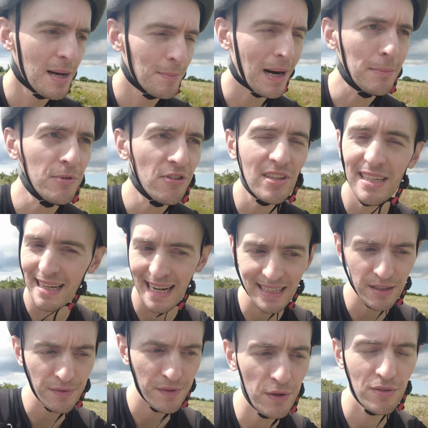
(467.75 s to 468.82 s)
but I'm just gonna
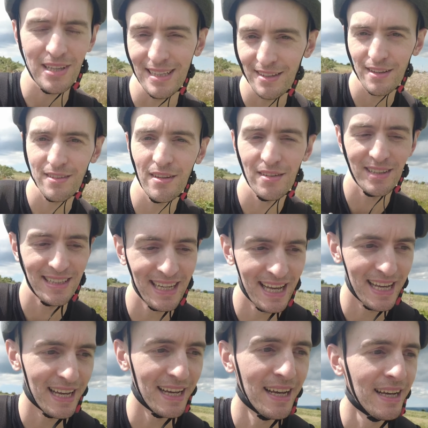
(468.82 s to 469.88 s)
add a few sentences in
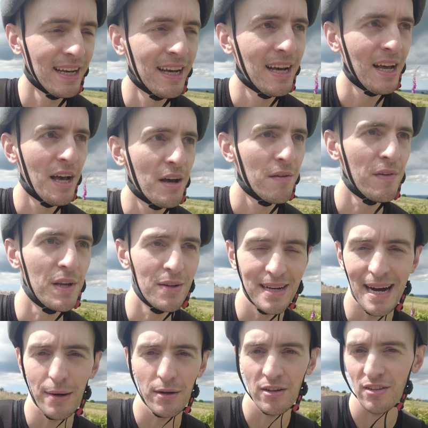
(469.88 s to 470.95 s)
here for you
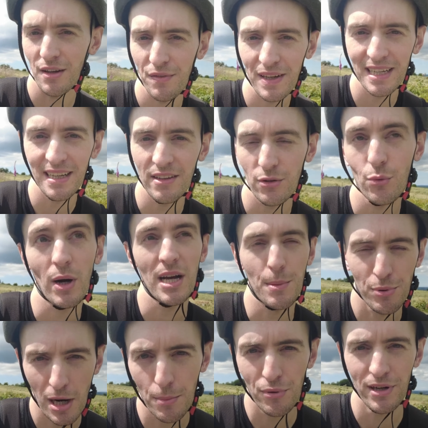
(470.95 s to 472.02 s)
now because I think it's quite
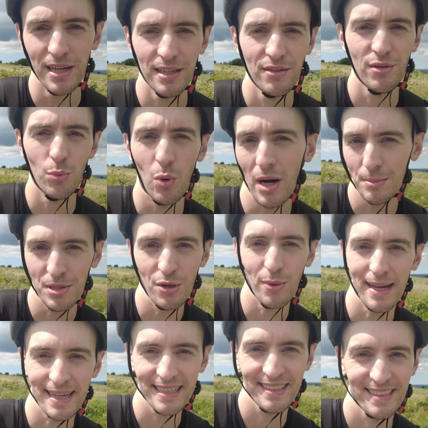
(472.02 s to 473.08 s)
appropriate to what I'm
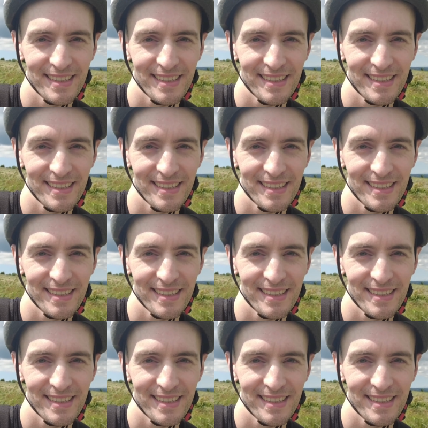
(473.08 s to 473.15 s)
doing.